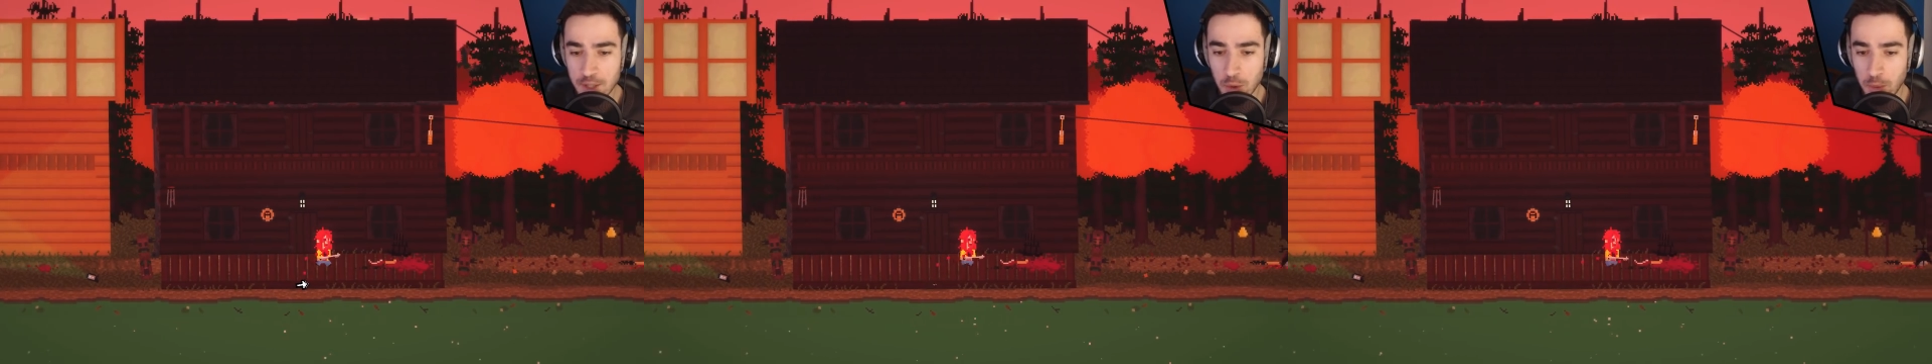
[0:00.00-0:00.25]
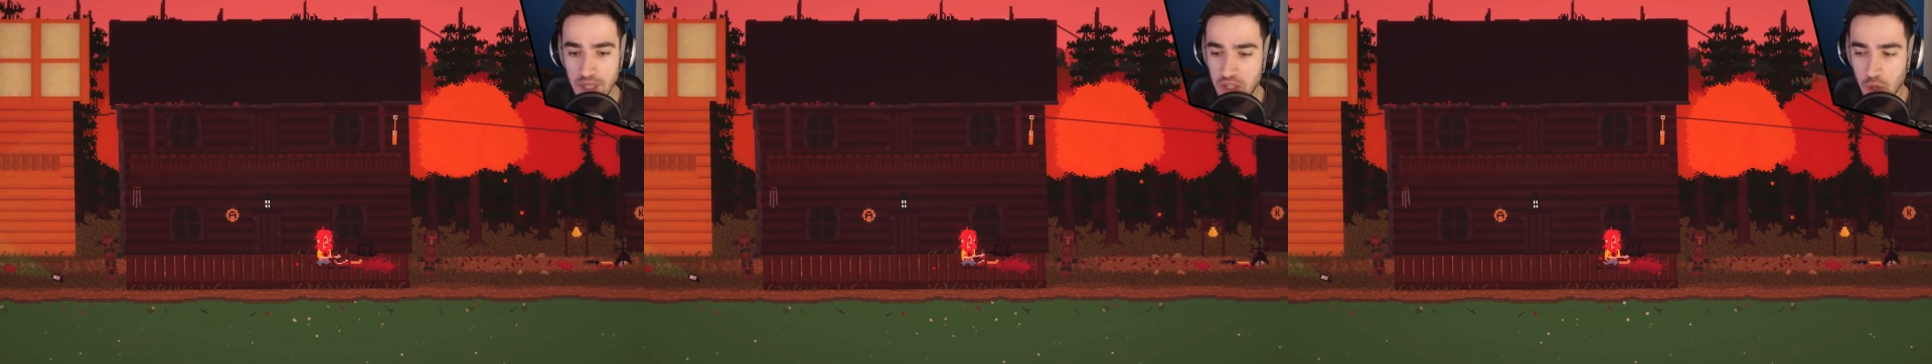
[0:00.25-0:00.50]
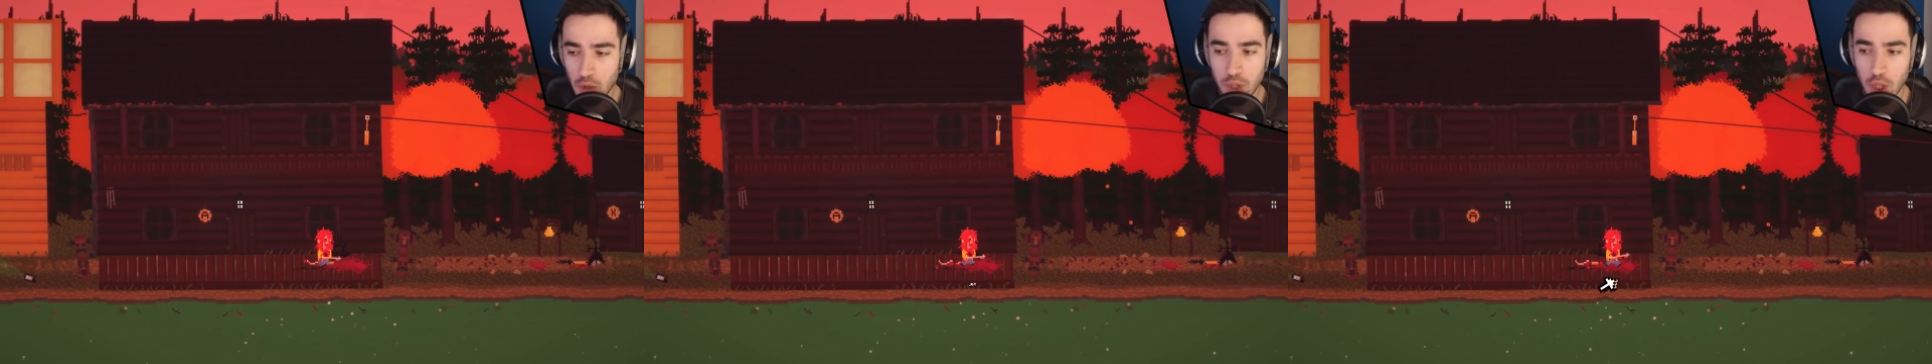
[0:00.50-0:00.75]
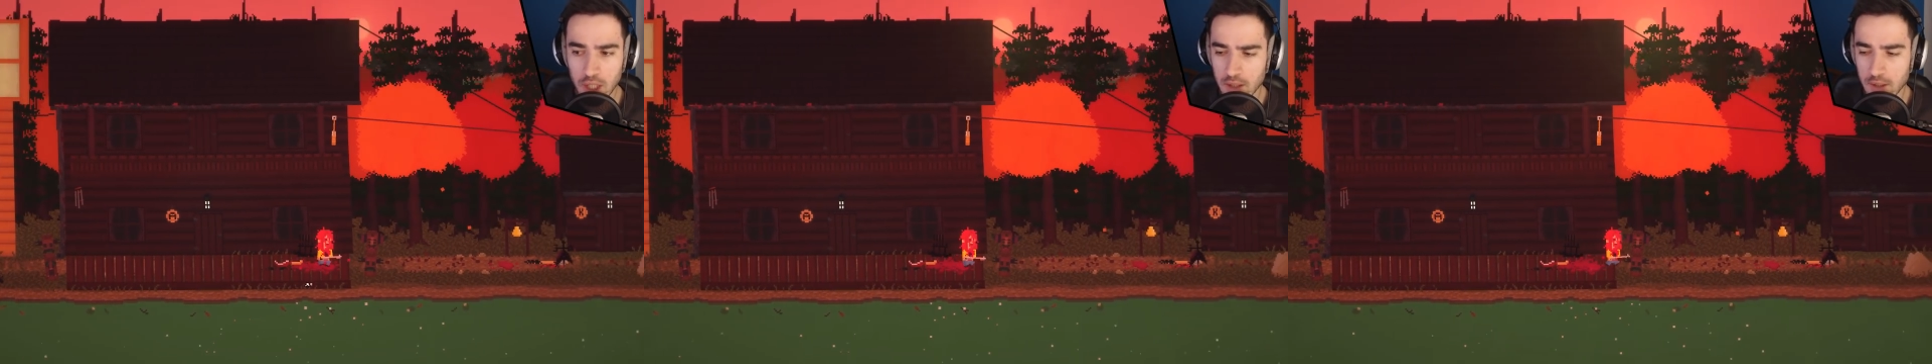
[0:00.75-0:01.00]
This will be so
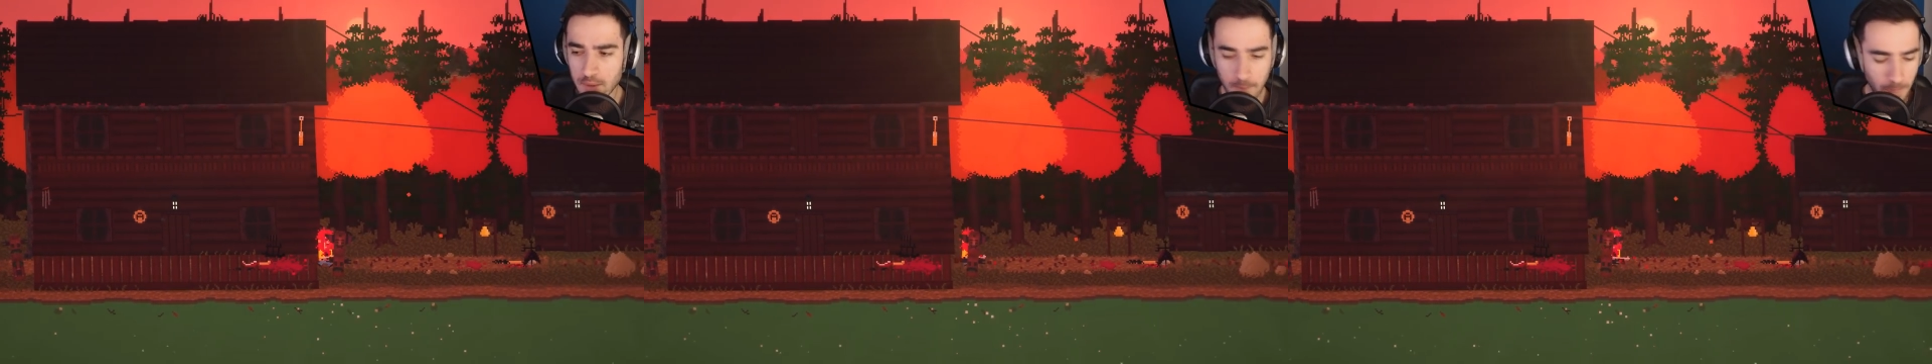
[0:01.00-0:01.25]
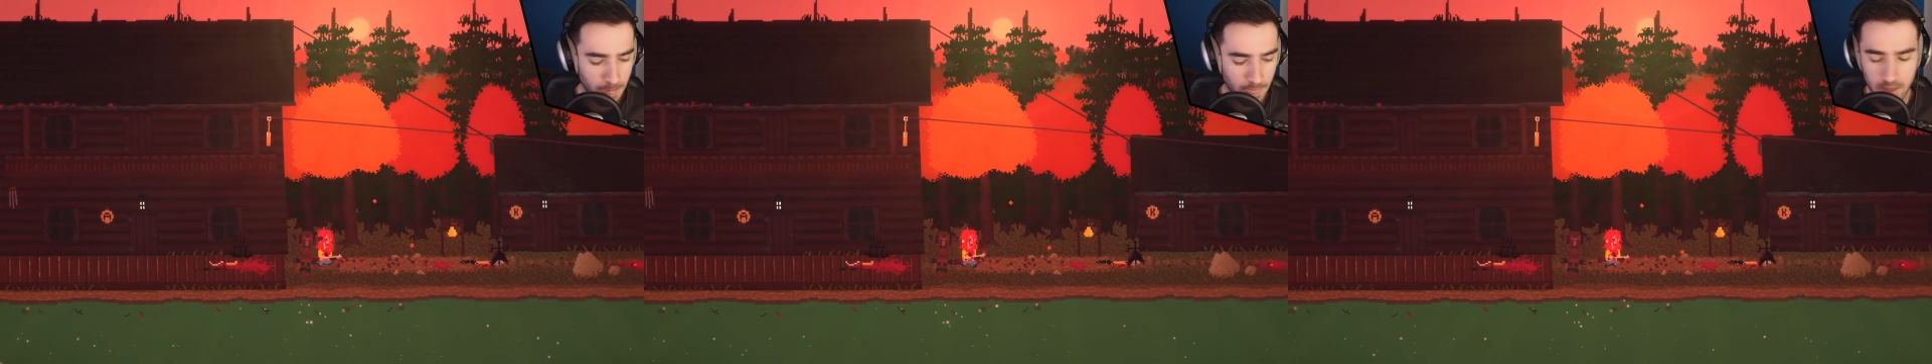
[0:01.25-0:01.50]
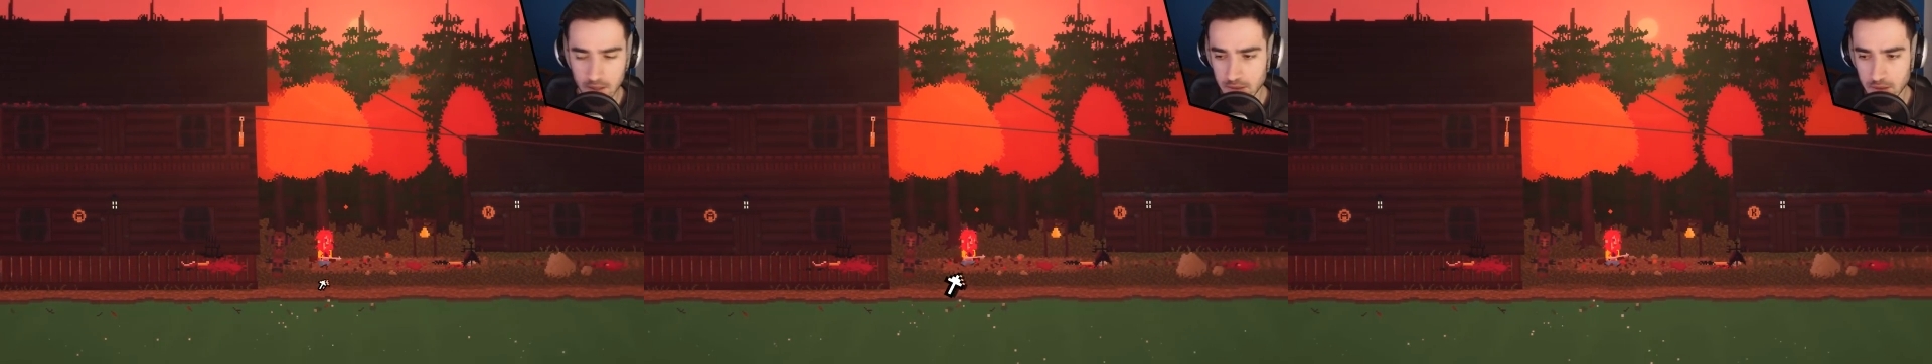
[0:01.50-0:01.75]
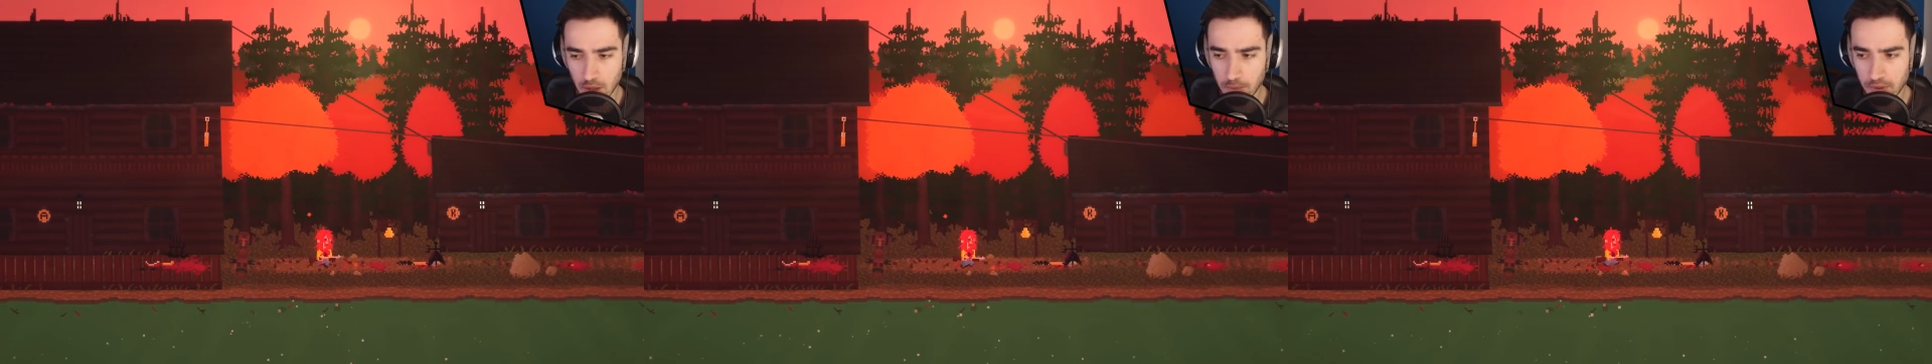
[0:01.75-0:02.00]
good.
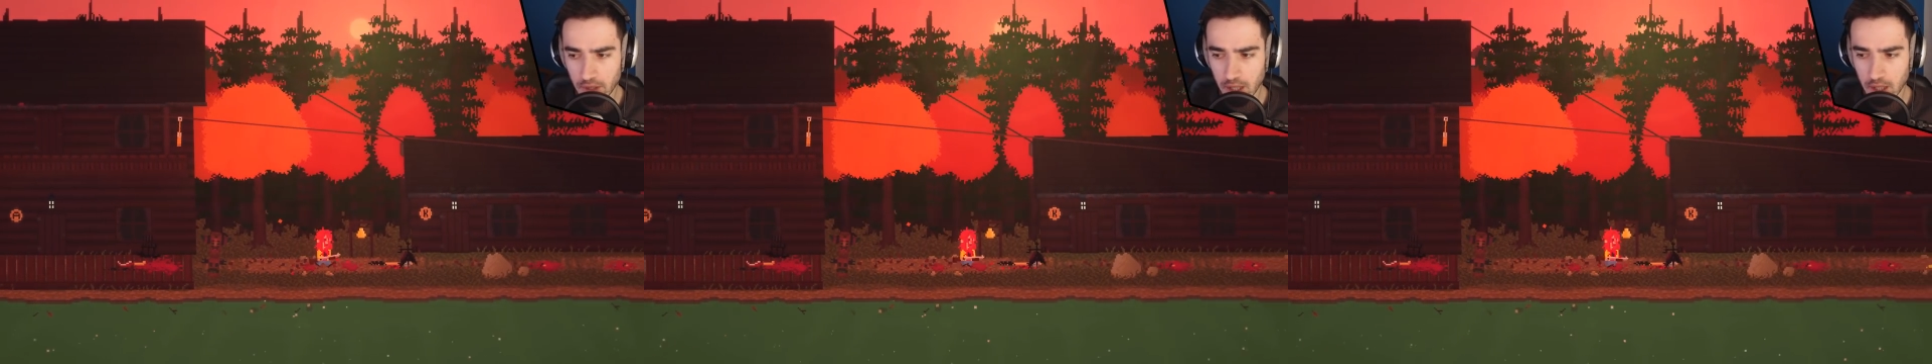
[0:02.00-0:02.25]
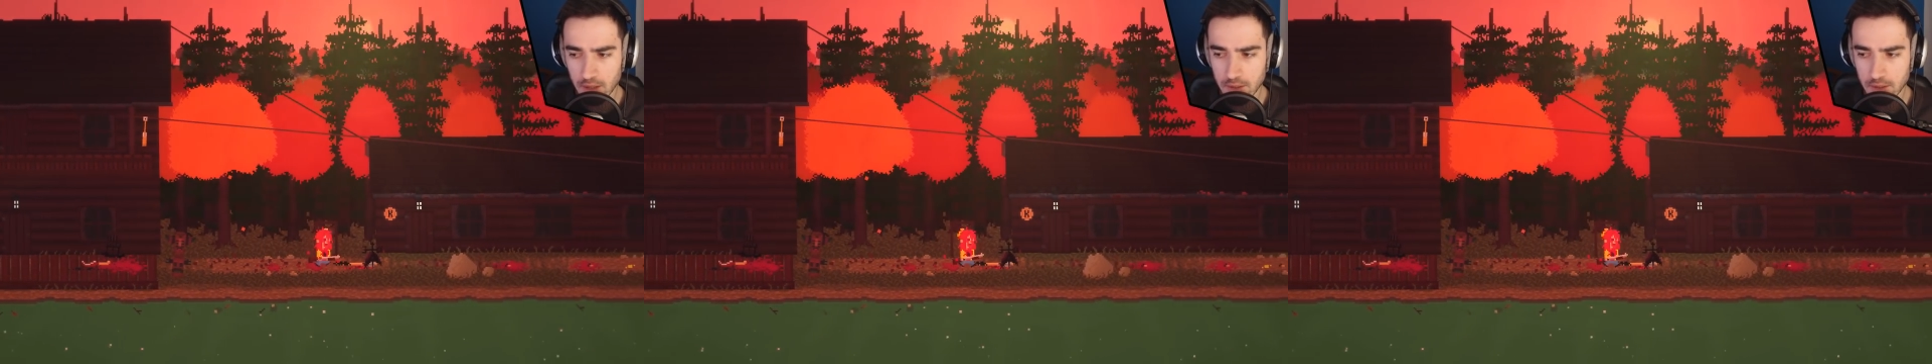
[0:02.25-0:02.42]
Hopefully.